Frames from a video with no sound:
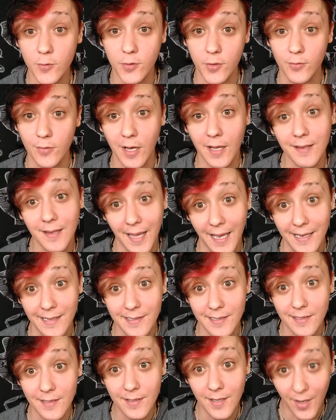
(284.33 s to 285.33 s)
do not
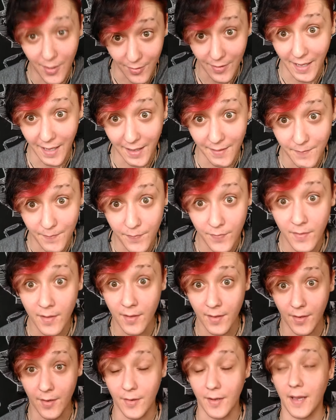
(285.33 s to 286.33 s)
light. Okay?
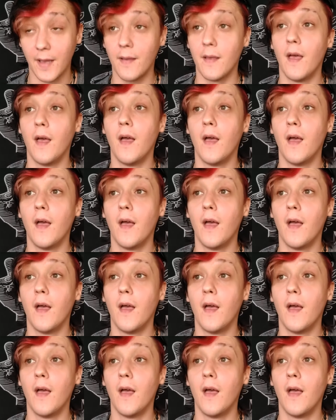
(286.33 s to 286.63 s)
Okay.